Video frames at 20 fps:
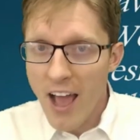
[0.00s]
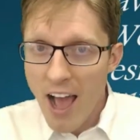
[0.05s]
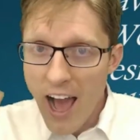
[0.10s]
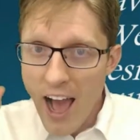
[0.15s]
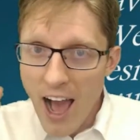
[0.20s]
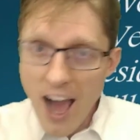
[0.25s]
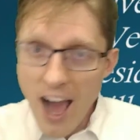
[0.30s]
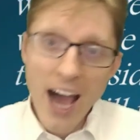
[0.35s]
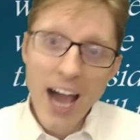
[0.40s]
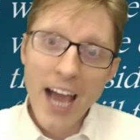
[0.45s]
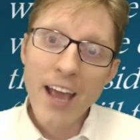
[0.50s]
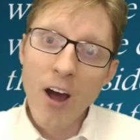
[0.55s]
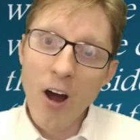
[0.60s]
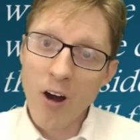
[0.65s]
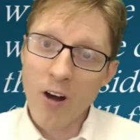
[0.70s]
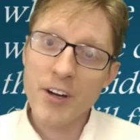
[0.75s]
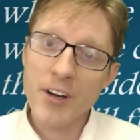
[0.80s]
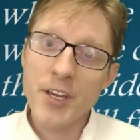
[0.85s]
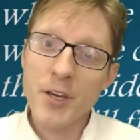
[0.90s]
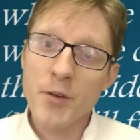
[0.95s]
I
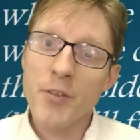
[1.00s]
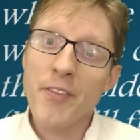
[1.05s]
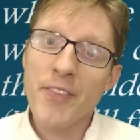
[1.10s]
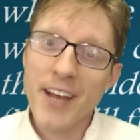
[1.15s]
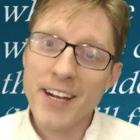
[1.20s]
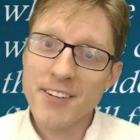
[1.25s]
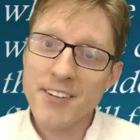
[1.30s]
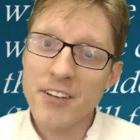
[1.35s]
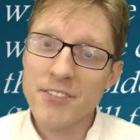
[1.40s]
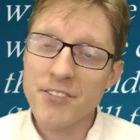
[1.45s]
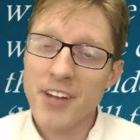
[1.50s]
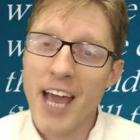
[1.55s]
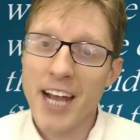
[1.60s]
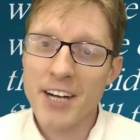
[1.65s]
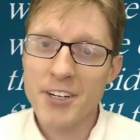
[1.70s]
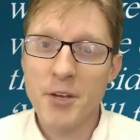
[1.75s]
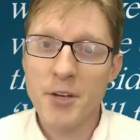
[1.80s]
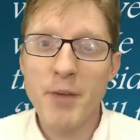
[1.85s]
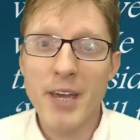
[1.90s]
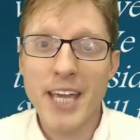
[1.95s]
argue that that doesn't
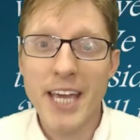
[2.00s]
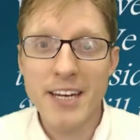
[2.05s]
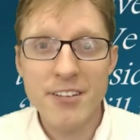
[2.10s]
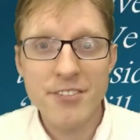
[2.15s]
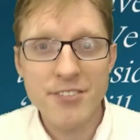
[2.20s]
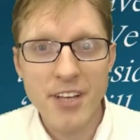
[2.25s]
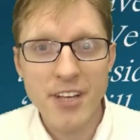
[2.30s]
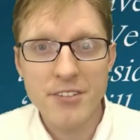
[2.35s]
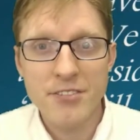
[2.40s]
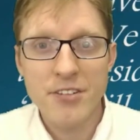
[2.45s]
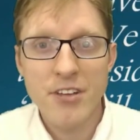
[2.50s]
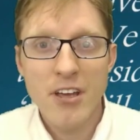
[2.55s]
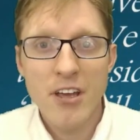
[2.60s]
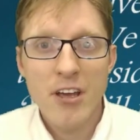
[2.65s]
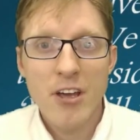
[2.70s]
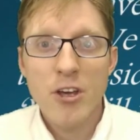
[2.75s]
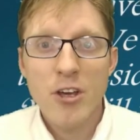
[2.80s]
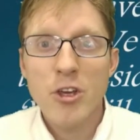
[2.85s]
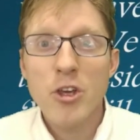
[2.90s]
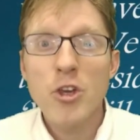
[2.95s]
actually make any sense.
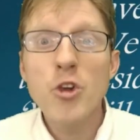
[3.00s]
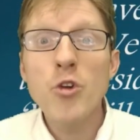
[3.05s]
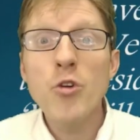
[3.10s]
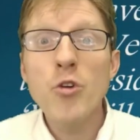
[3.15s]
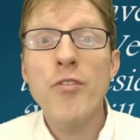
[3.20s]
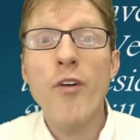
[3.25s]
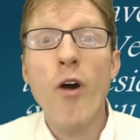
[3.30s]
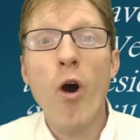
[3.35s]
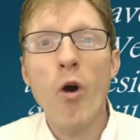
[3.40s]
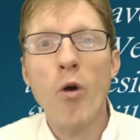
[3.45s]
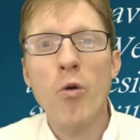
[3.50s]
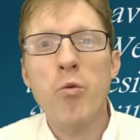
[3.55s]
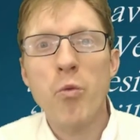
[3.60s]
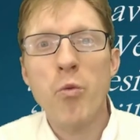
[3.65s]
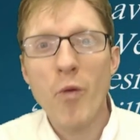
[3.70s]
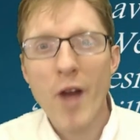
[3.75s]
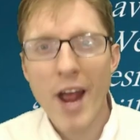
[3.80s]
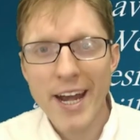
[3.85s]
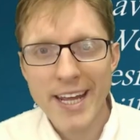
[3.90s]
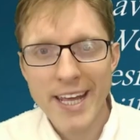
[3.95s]
You've
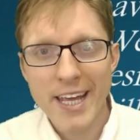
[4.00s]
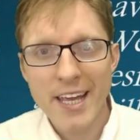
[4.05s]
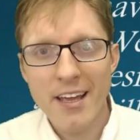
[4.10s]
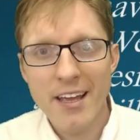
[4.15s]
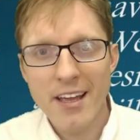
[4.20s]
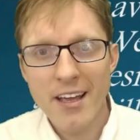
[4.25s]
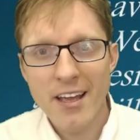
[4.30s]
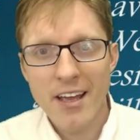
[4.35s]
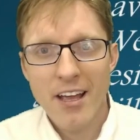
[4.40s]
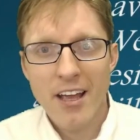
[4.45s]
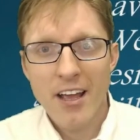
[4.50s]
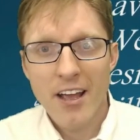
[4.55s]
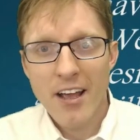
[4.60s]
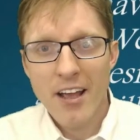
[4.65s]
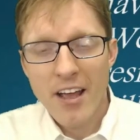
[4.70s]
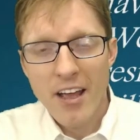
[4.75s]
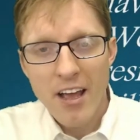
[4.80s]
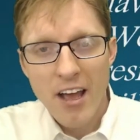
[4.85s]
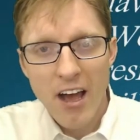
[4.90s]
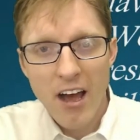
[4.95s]
already
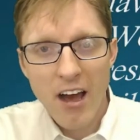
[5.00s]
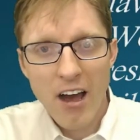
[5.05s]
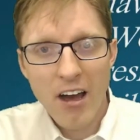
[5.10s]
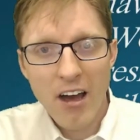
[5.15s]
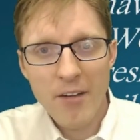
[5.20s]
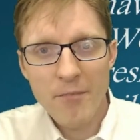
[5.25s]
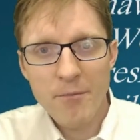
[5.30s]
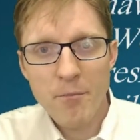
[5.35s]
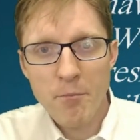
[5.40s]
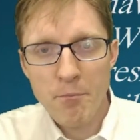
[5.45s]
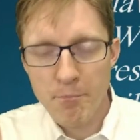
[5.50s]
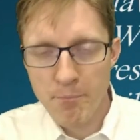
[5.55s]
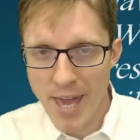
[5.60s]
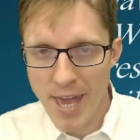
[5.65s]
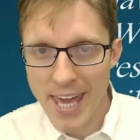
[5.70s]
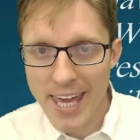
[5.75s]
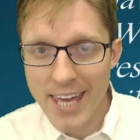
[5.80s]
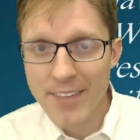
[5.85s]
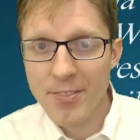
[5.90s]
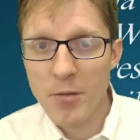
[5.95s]

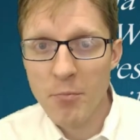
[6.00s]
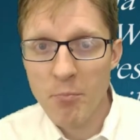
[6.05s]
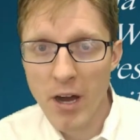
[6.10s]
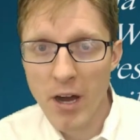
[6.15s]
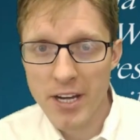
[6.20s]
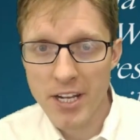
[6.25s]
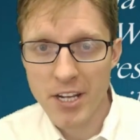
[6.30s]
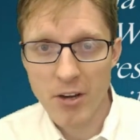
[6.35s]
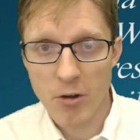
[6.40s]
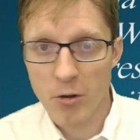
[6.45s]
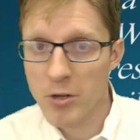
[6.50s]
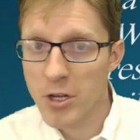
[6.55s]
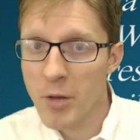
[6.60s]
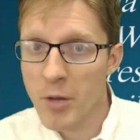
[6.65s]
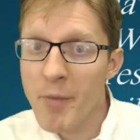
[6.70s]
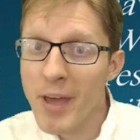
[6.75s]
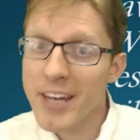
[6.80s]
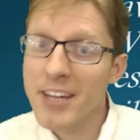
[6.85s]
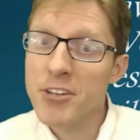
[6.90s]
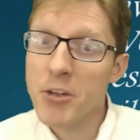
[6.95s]
paid the money or
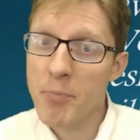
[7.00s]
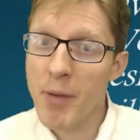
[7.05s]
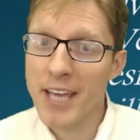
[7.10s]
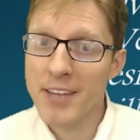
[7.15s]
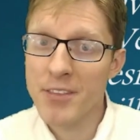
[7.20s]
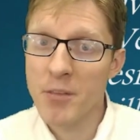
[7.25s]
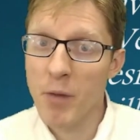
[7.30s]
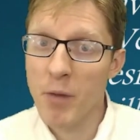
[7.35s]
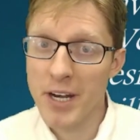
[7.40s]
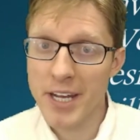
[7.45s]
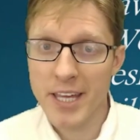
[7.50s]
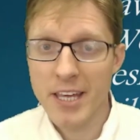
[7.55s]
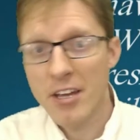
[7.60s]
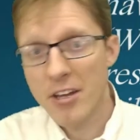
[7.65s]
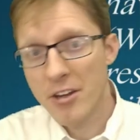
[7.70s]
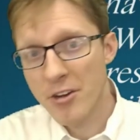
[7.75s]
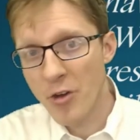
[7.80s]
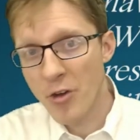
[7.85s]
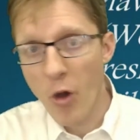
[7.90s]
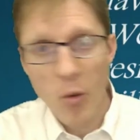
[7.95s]
committed to paying the money
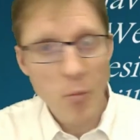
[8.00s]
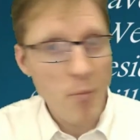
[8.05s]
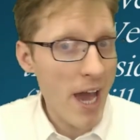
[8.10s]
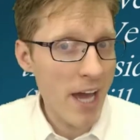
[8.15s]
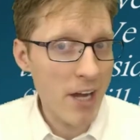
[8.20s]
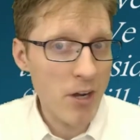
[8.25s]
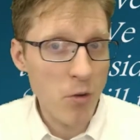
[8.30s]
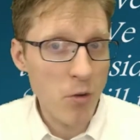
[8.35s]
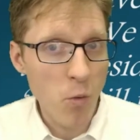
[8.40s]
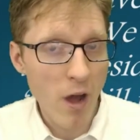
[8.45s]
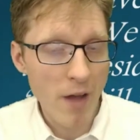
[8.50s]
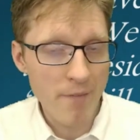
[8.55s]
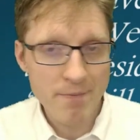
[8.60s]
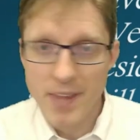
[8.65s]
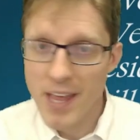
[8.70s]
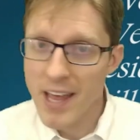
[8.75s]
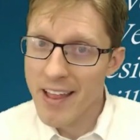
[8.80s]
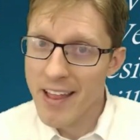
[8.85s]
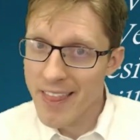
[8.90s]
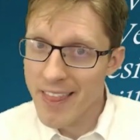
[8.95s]
no matter what.
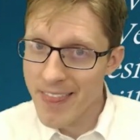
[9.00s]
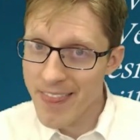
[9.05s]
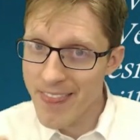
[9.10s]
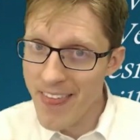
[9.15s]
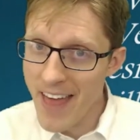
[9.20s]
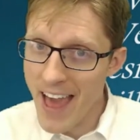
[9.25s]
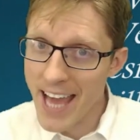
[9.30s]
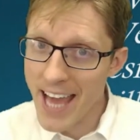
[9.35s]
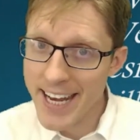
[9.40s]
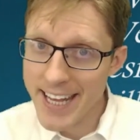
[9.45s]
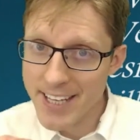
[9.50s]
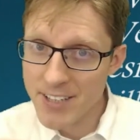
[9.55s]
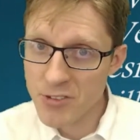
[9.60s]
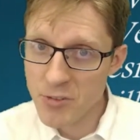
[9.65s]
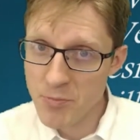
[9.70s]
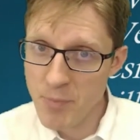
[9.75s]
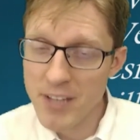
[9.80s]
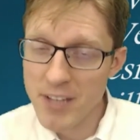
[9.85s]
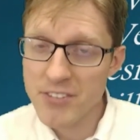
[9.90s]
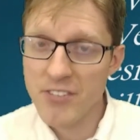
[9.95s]
That
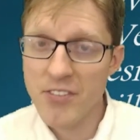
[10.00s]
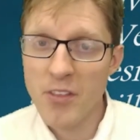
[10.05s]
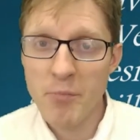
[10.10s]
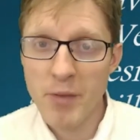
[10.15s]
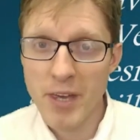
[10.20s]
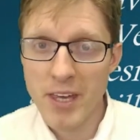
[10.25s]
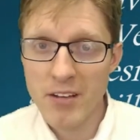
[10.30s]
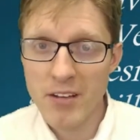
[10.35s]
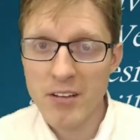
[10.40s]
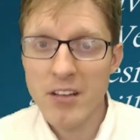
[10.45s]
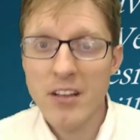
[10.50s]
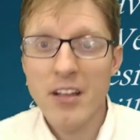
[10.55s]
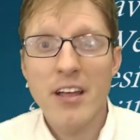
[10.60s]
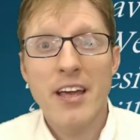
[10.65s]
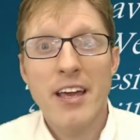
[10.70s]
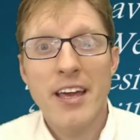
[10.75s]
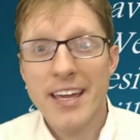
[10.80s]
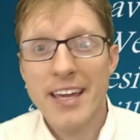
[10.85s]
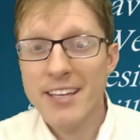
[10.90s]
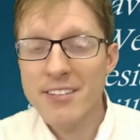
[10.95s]
expense of the meal
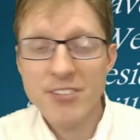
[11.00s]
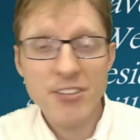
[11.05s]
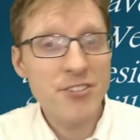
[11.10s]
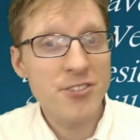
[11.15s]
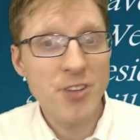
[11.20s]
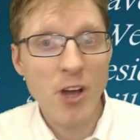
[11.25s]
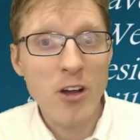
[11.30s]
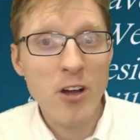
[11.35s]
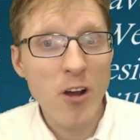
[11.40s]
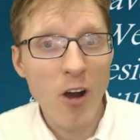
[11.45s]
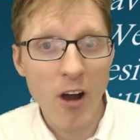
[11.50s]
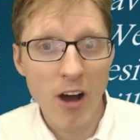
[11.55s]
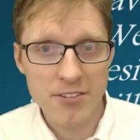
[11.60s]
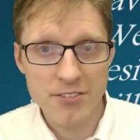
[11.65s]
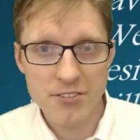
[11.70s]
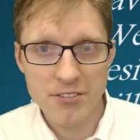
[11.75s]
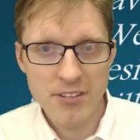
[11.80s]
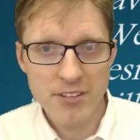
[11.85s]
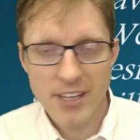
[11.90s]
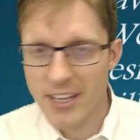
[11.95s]
is a sunk
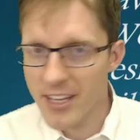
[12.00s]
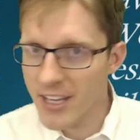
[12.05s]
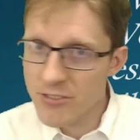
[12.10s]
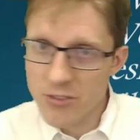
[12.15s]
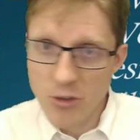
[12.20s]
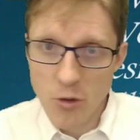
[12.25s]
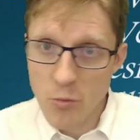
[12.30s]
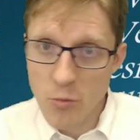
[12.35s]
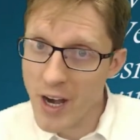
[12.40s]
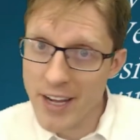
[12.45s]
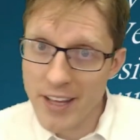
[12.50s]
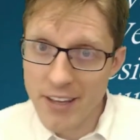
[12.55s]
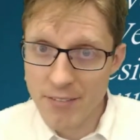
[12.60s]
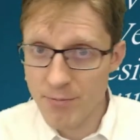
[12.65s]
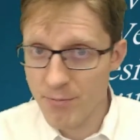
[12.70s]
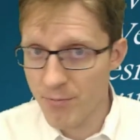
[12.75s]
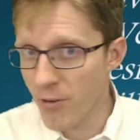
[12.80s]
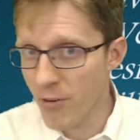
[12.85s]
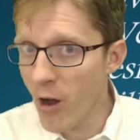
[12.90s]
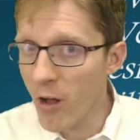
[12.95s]
cost. It's already,
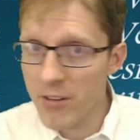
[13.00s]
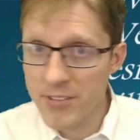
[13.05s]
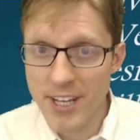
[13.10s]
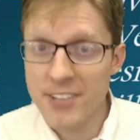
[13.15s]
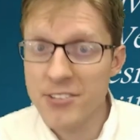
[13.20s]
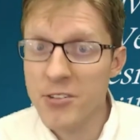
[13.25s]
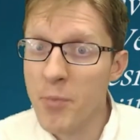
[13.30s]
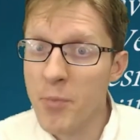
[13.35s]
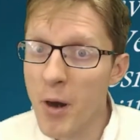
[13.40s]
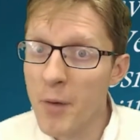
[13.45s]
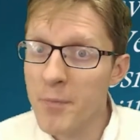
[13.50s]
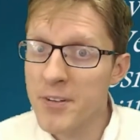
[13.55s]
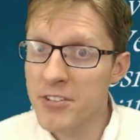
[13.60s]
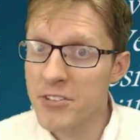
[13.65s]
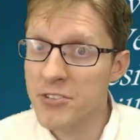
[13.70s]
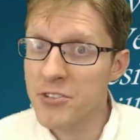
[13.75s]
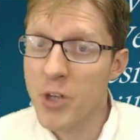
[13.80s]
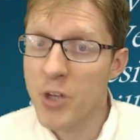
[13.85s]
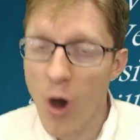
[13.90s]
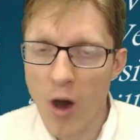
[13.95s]
for all intents and
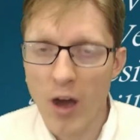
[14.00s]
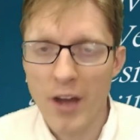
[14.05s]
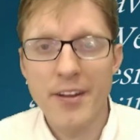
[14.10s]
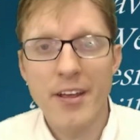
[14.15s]
purposes, gone.